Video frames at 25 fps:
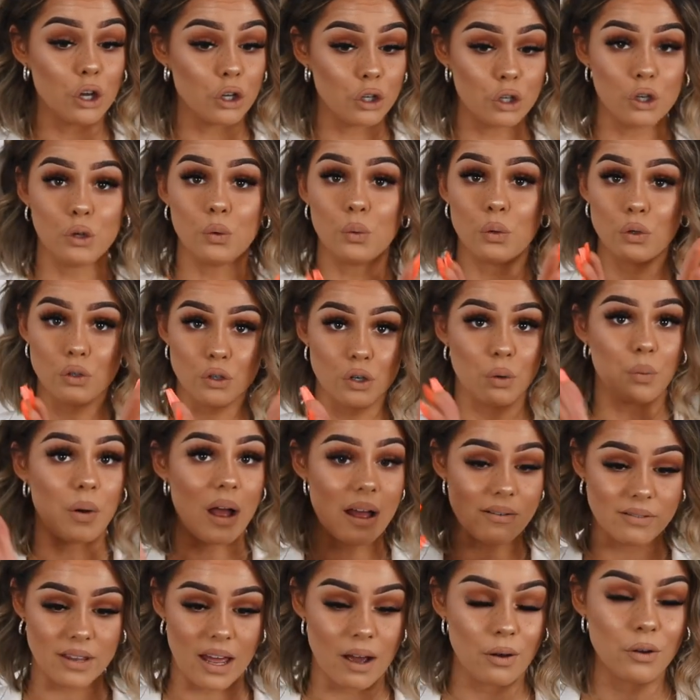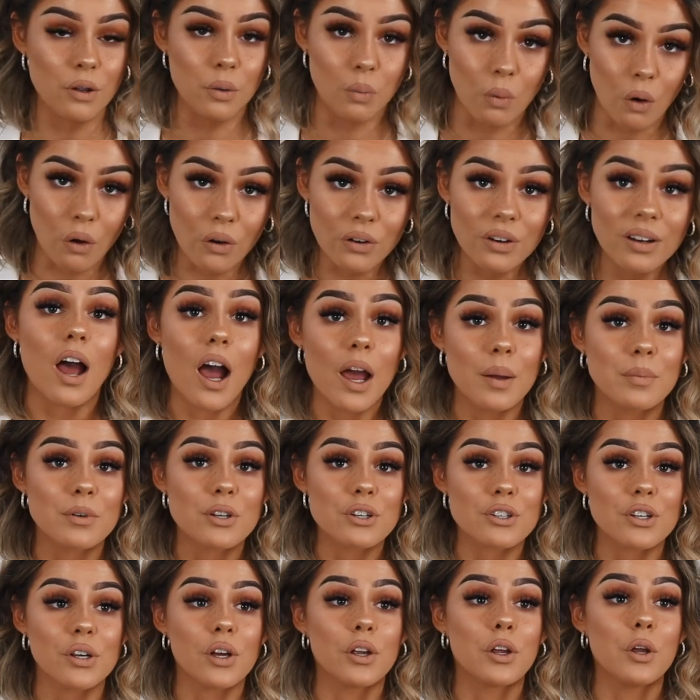you do whatever the hell you want. I'm
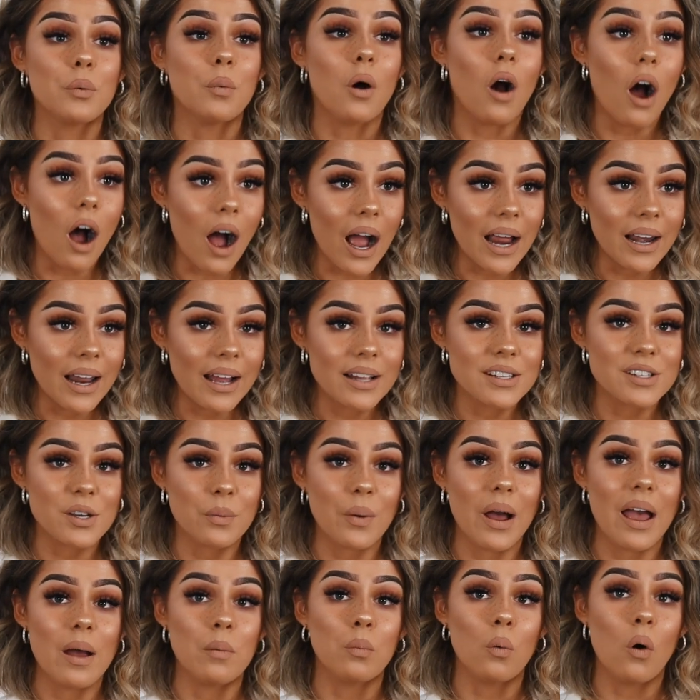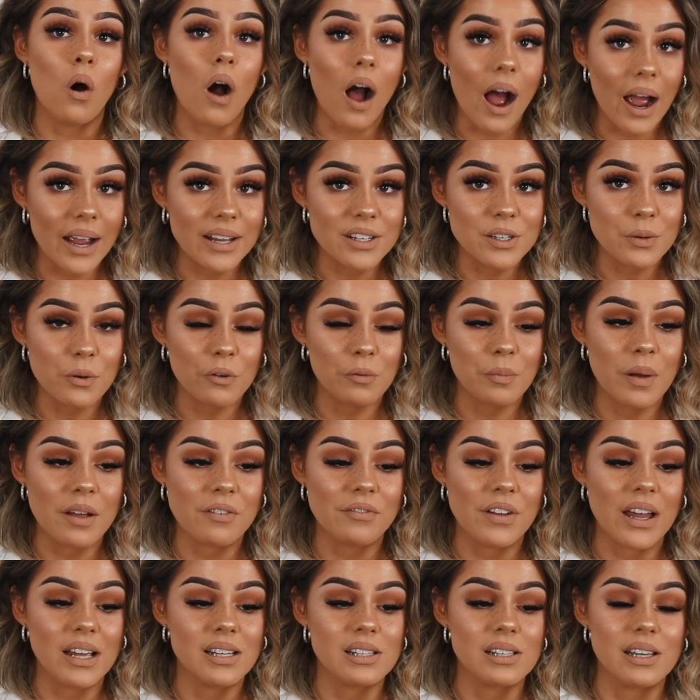just showing you what I like to wear and what I do with my
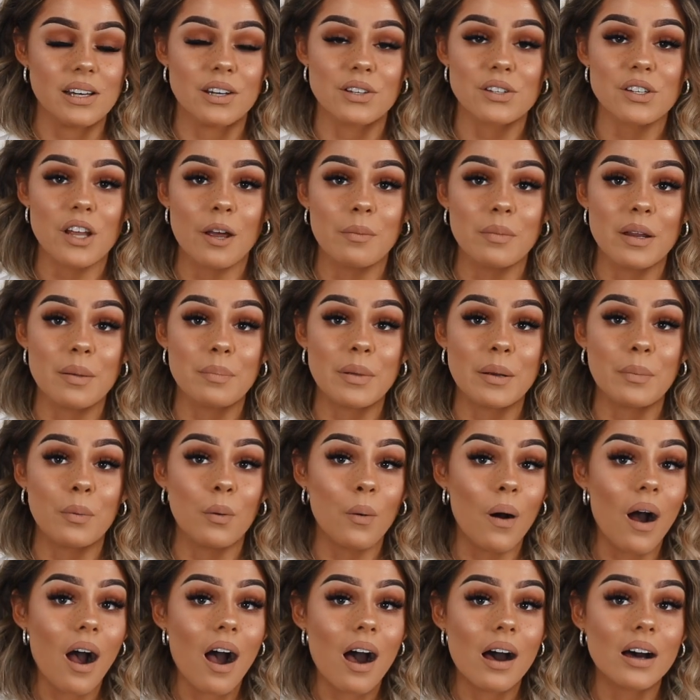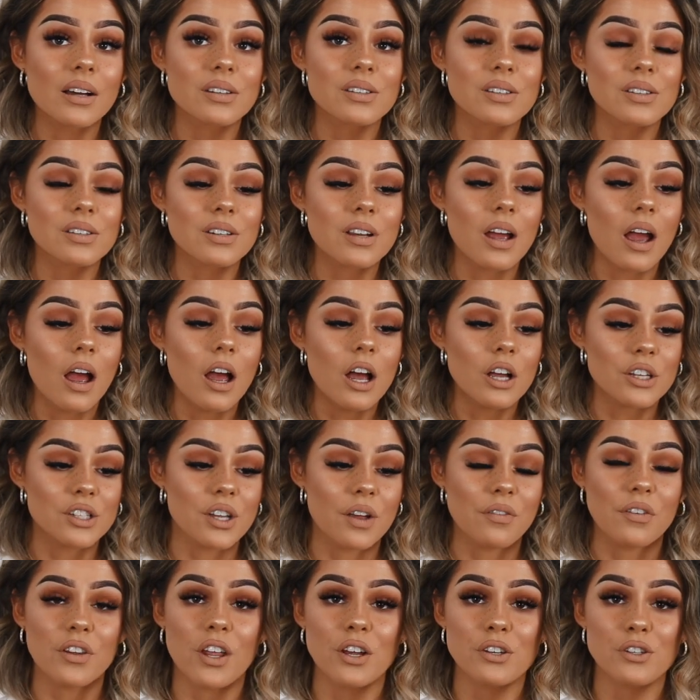face. You know, so many people asked.
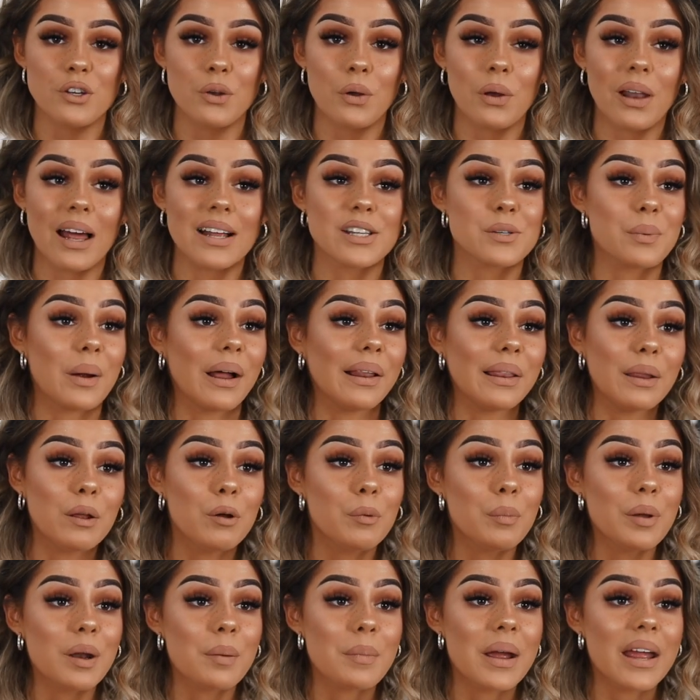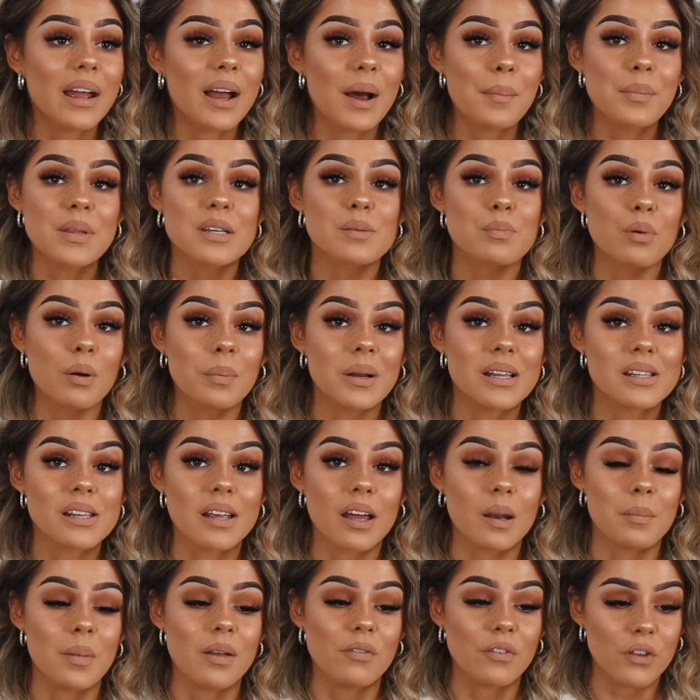So for those of you who like to wear a little bit of makeup, this probably isn't
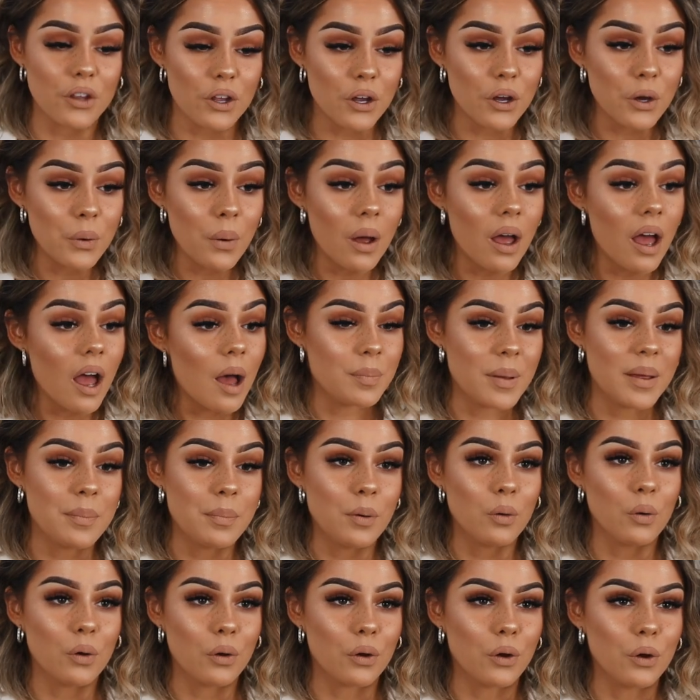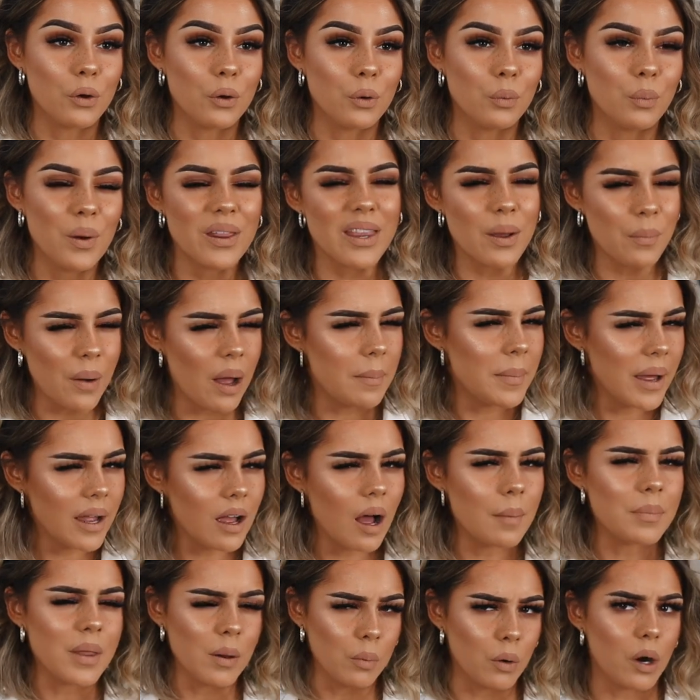gonna be for you. But for people who, when they wear
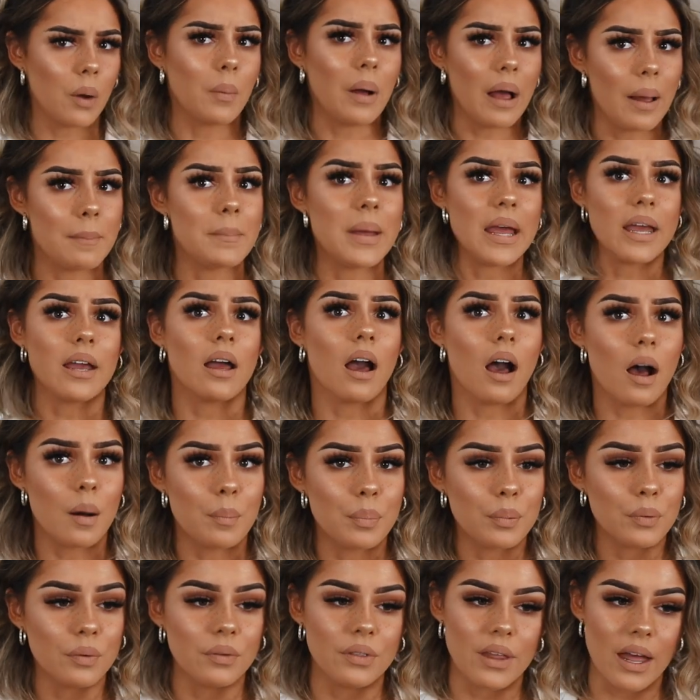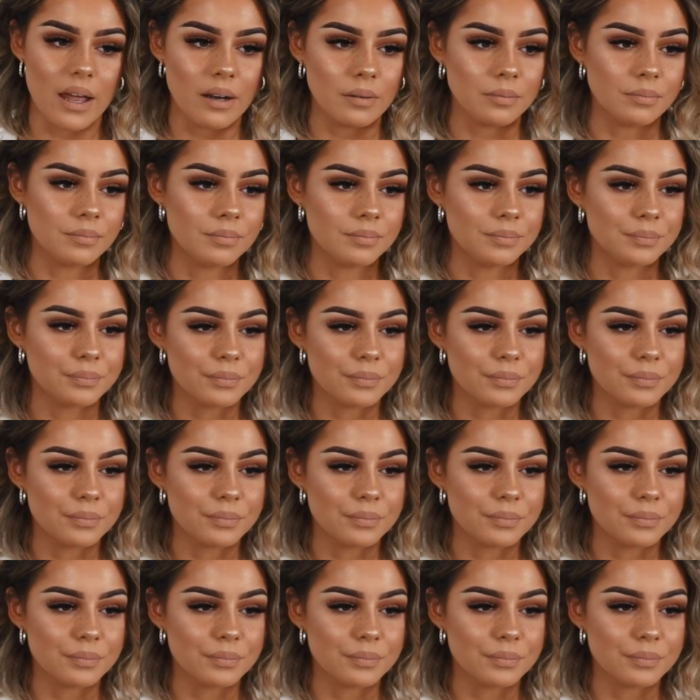makeup, they wanna wear makeup, then,